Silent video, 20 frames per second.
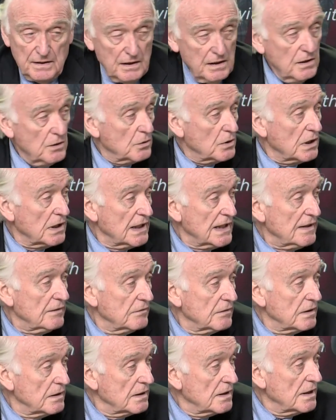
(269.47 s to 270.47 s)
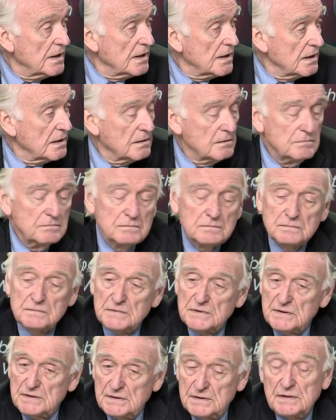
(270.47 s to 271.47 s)
the local level are
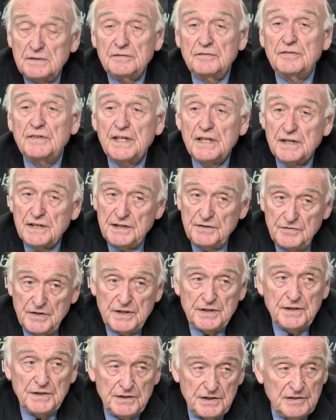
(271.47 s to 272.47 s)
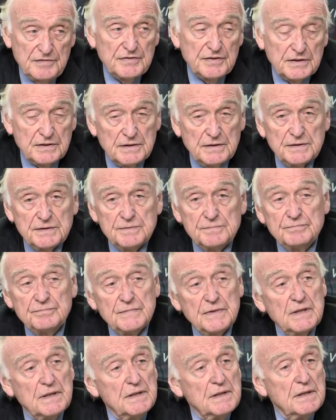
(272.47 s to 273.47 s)
very, very difficult.
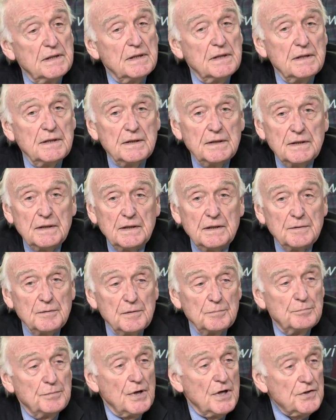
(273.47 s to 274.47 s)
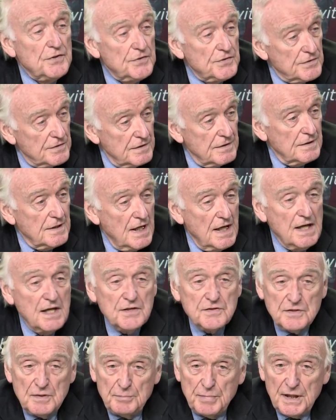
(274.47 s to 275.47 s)
Boston
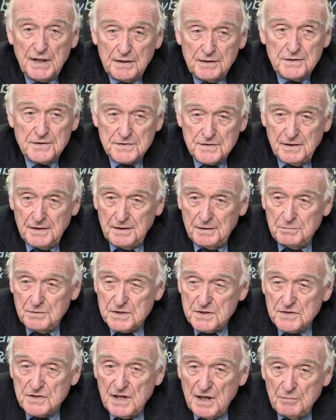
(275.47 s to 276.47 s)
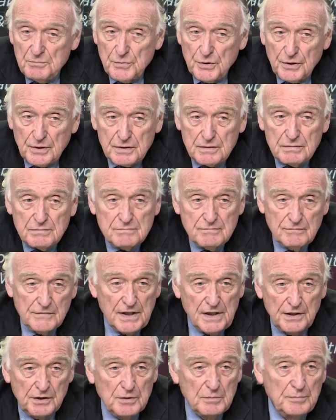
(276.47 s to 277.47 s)
has a partner city, which is Hamburg,
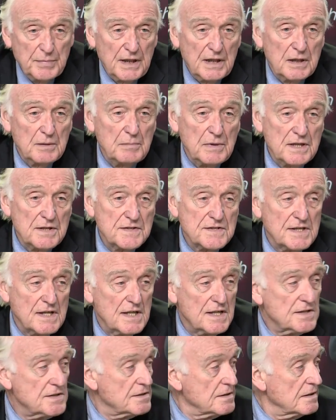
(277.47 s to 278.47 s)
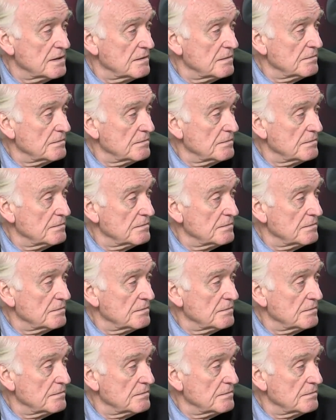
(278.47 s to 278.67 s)
very comparable in size.